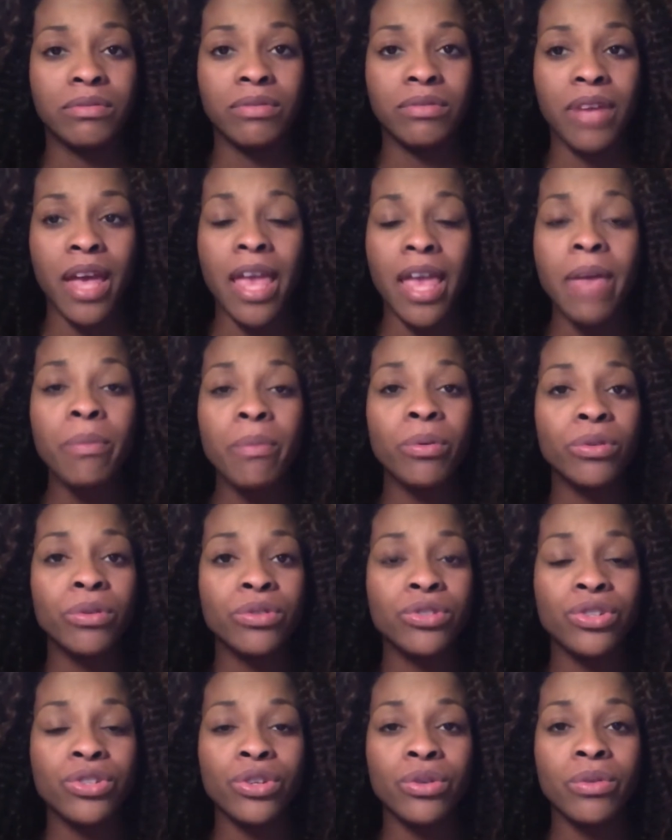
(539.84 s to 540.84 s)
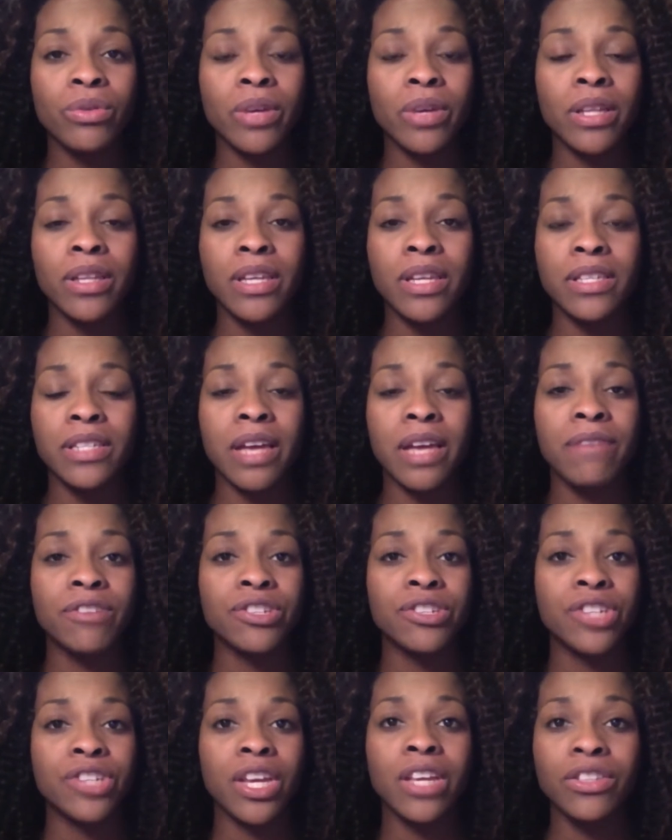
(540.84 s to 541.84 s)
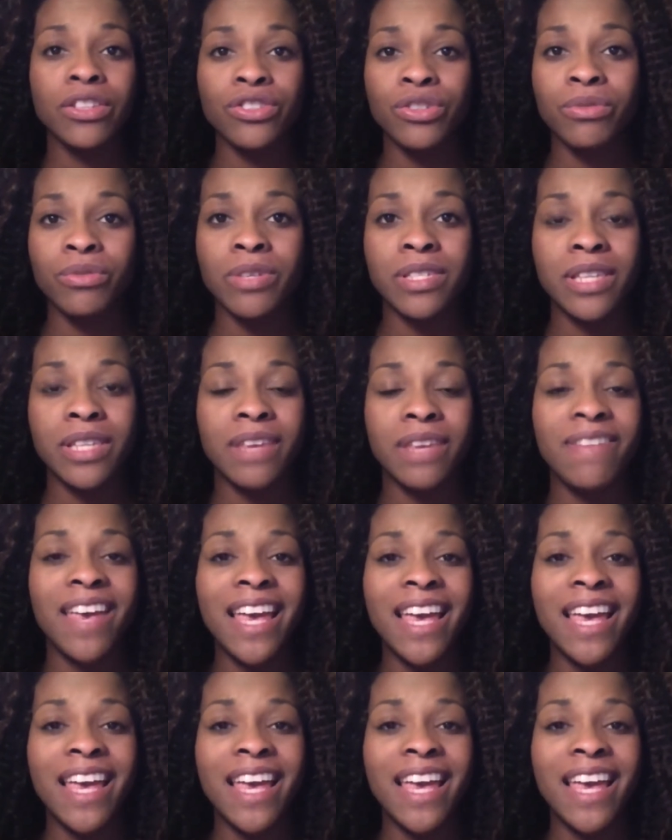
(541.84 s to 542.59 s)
able to at least have a chance to receive